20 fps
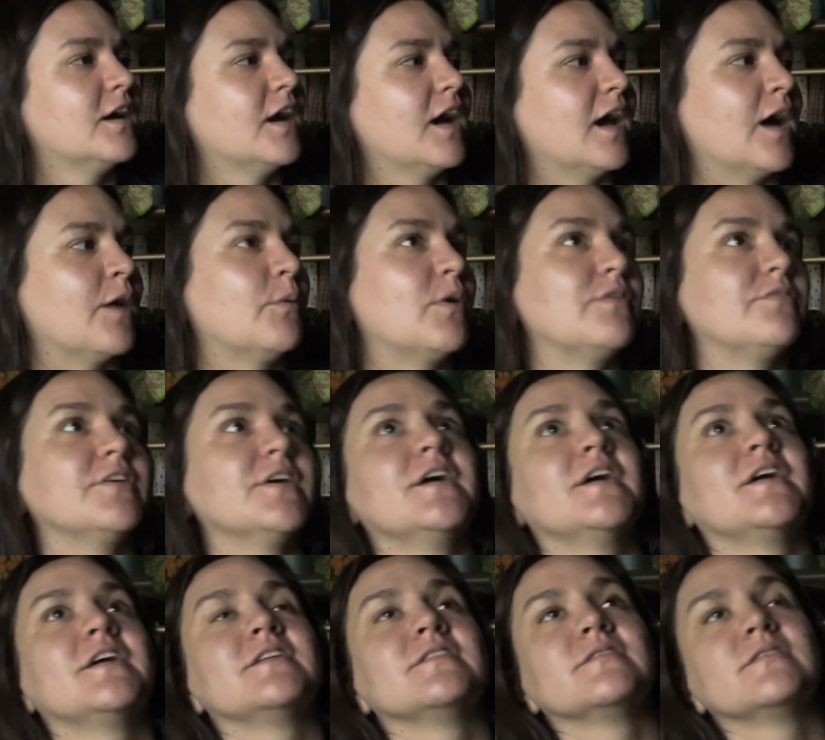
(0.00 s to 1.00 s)

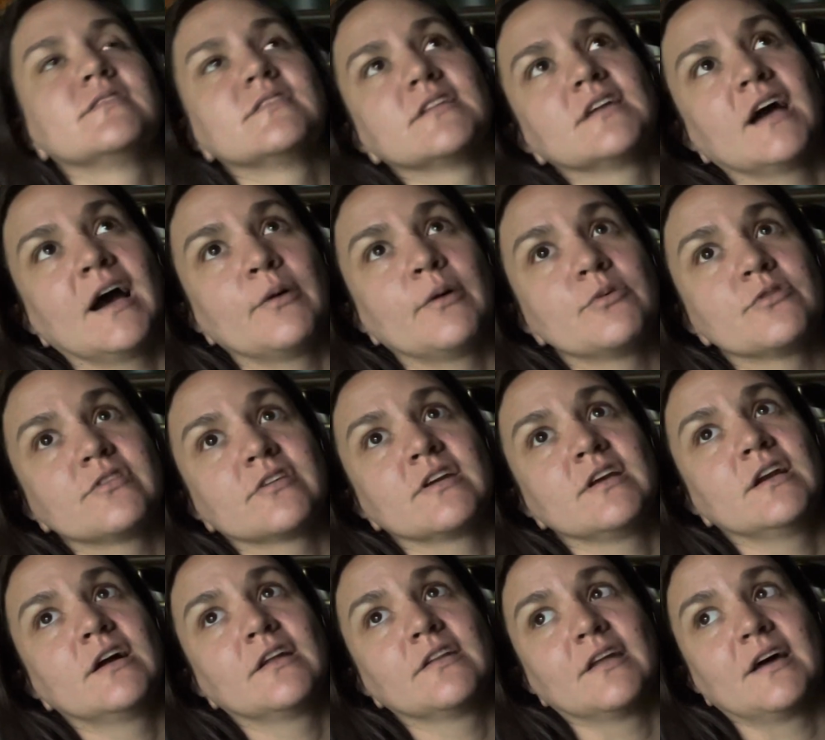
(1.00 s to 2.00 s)
However, I was
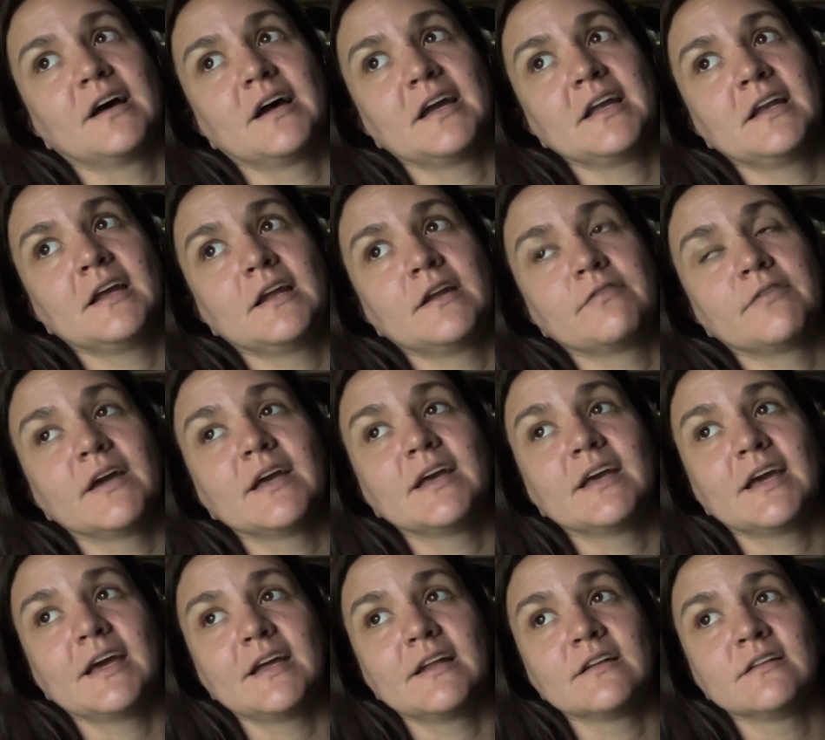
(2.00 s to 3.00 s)
looking online, and if I
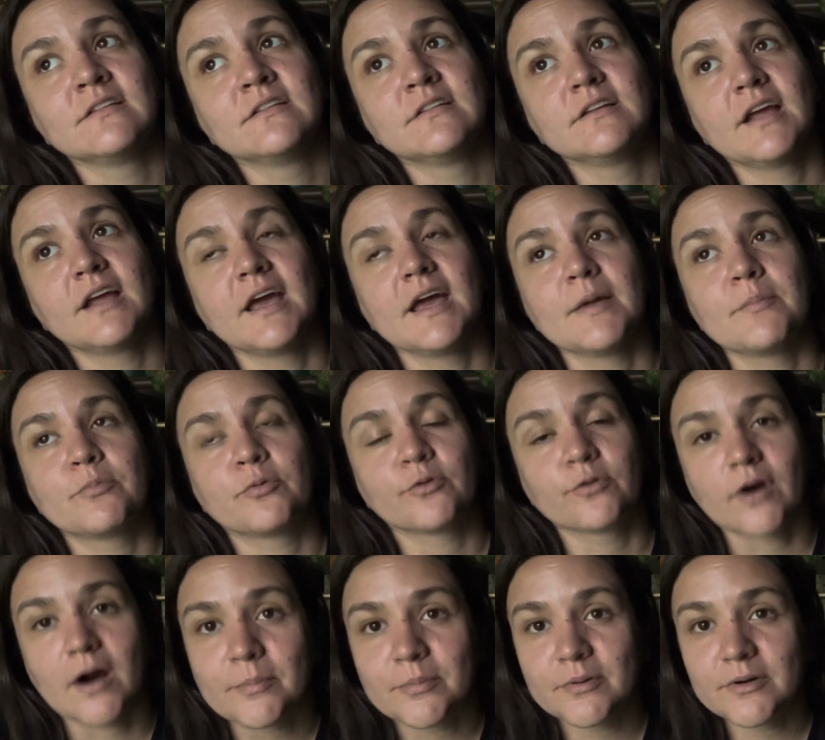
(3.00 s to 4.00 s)
get a
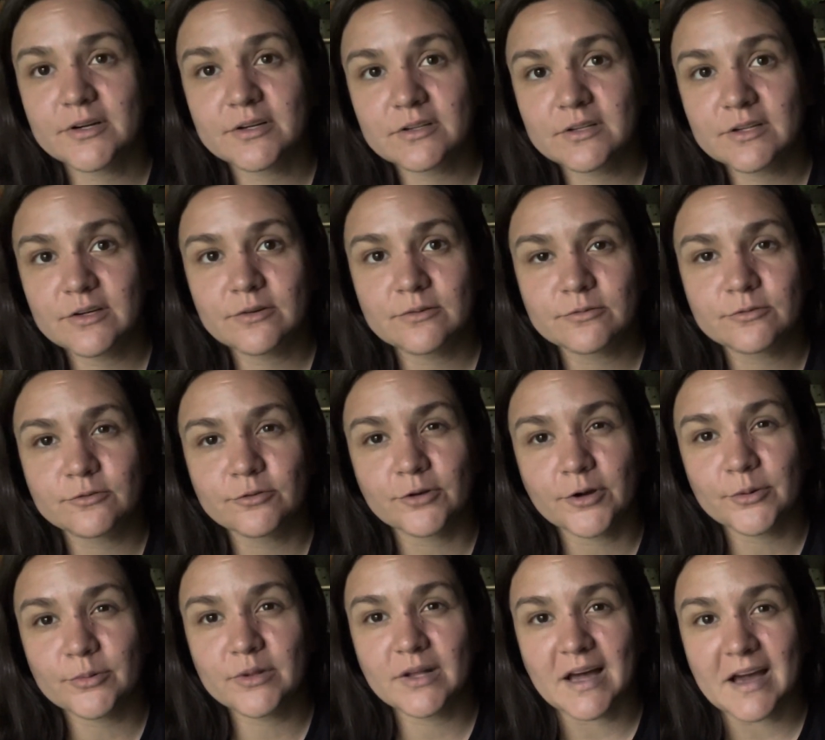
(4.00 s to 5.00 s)
proper
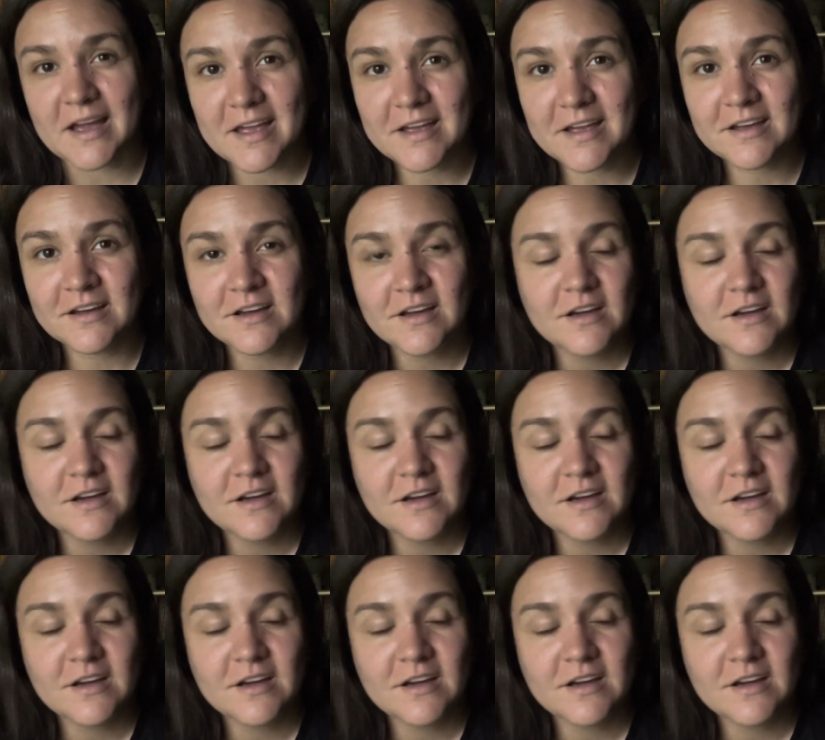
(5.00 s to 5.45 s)
grow light,